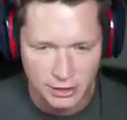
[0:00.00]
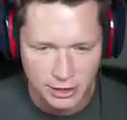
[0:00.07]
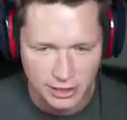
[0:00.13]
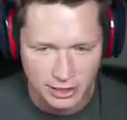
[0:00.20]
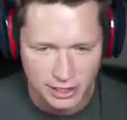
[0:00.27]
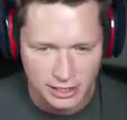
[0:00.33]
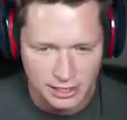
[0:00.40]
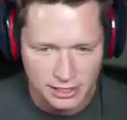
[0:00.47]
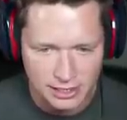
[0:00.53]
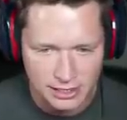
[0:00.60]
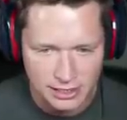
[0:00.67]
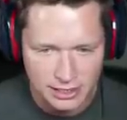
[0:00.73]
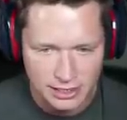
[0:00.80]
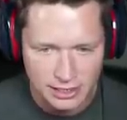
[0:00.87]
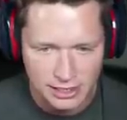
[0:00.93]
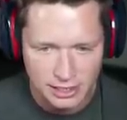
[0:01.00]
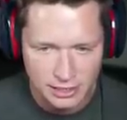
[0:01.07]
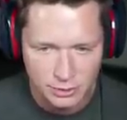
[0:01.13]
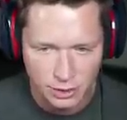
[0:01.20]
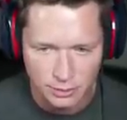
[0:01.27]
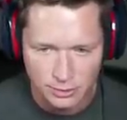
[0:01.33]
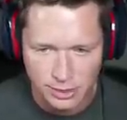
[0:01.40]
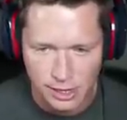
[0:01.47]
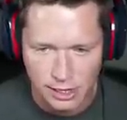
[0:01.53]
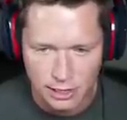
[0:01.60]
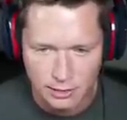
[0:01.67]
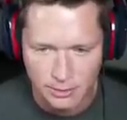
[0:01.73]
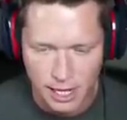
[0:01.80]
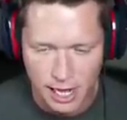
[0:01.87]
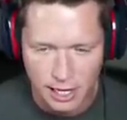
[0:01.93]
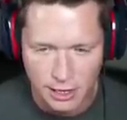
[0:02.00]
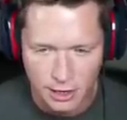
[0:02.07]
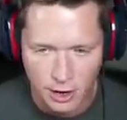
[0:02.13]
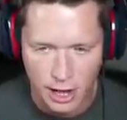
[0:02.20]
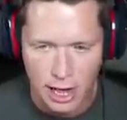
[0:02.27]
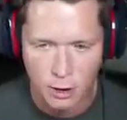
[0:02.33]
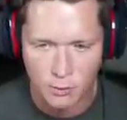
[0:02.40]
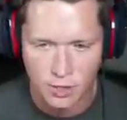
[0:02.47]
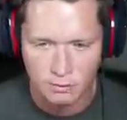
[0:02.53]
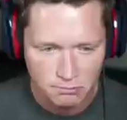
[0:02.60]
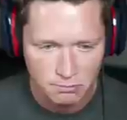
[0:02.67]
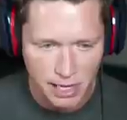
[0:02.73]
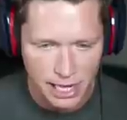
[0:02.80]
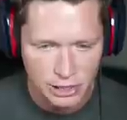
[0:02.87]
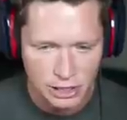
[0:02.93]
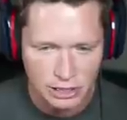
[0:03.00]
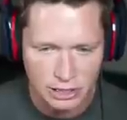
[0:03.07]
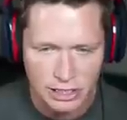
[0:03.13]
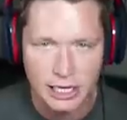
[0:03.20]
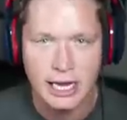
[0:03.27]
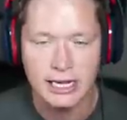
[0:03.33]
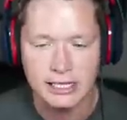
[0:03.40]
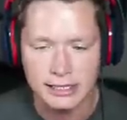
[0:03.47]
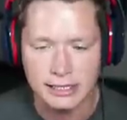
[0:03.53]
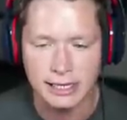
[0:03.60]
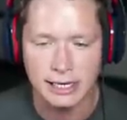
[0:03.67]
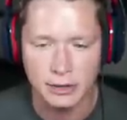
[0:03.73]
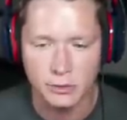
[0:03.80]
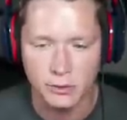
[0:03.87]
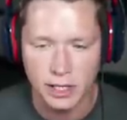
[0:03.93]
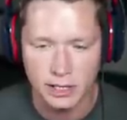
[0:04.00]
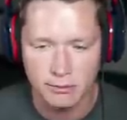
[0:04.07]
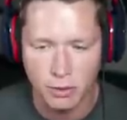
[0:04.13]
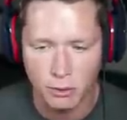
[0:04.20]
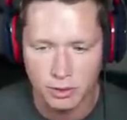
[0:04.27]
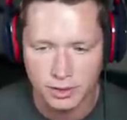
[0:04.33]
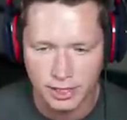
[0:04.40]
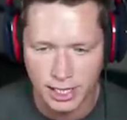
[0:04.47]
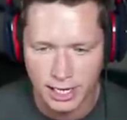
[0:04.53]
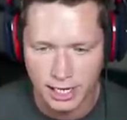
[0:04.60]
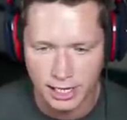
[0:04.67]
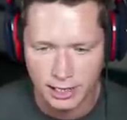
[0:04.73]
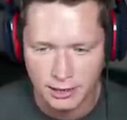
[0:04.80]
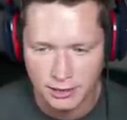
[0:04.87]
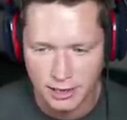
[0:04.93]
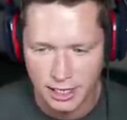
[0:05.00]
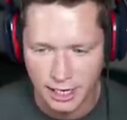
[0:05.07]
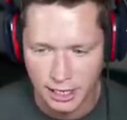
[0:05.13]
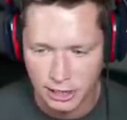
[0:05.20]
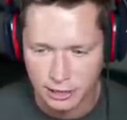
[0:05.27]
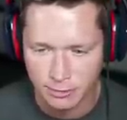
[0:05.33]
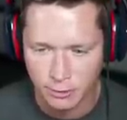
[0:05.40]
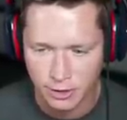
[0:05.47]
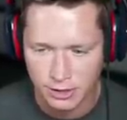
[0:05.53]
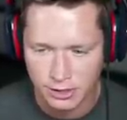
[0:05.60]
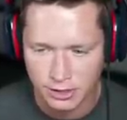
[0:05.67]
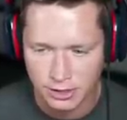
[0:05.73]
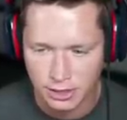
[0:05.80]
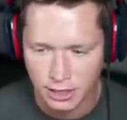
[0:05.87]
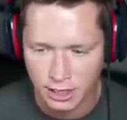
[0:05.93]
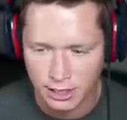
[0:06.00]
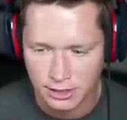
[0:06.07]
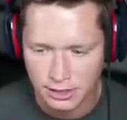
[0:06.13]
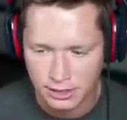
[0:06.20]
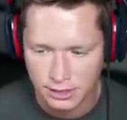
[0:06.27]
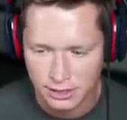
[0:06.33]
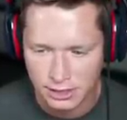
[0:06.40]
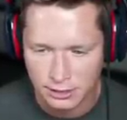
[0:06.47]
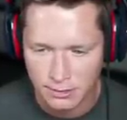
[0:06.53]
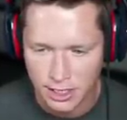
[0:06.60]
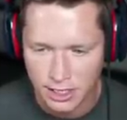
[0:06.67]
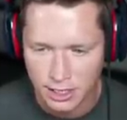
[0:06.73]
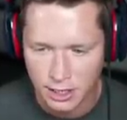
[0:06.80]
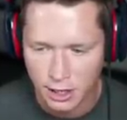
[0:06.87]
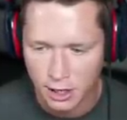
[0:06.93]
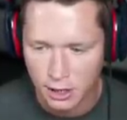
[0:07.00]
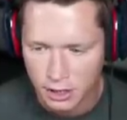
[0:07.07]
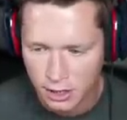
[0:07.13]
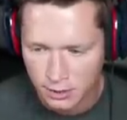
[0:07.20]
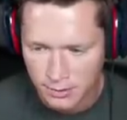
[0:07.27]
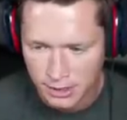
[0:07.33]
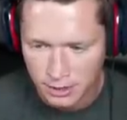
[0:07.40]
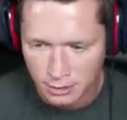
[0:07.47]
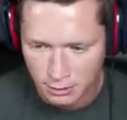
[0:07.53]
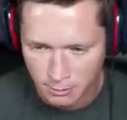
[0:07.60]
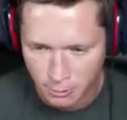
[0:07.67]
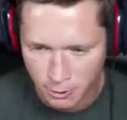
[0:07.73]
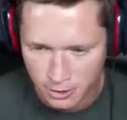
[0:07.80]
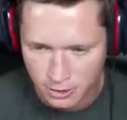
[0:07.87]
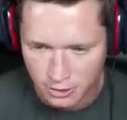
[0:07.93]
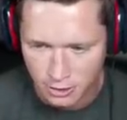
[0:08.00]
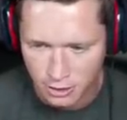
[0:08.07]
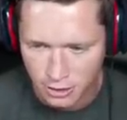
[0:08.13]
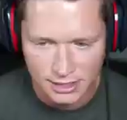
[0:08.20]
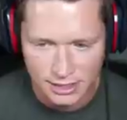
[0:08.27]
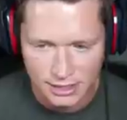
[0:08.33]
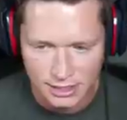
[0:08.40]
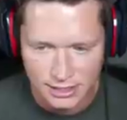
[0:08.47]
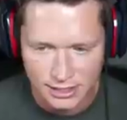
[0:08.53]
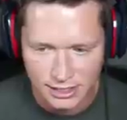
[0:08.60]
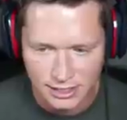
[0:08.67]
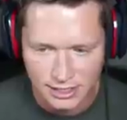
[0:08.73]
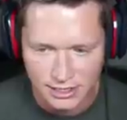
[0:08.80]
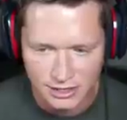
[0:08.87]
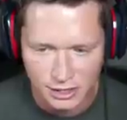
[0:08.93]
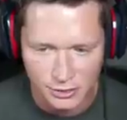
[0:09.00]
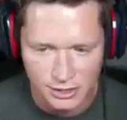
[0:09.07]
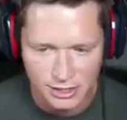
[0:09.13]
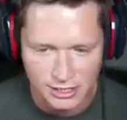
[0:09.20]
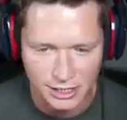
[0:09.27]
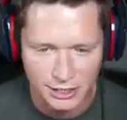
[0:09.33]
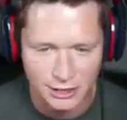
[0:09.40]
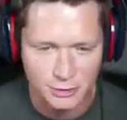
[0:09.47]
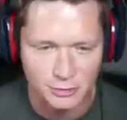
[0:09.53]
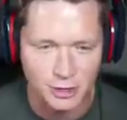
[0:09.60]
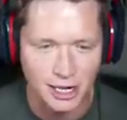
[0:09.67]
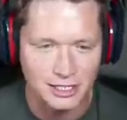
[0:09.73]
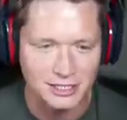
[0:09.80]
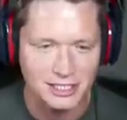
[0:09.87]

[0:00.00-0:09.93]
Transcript: Look at this. This is what I'm talking about. I don't know how we magically gained a second win, but we'll take it. I guess your boy's just clutch. Is somebody gonna guard him? He's a three-point shooter. This isn't. So is Terrence Ross.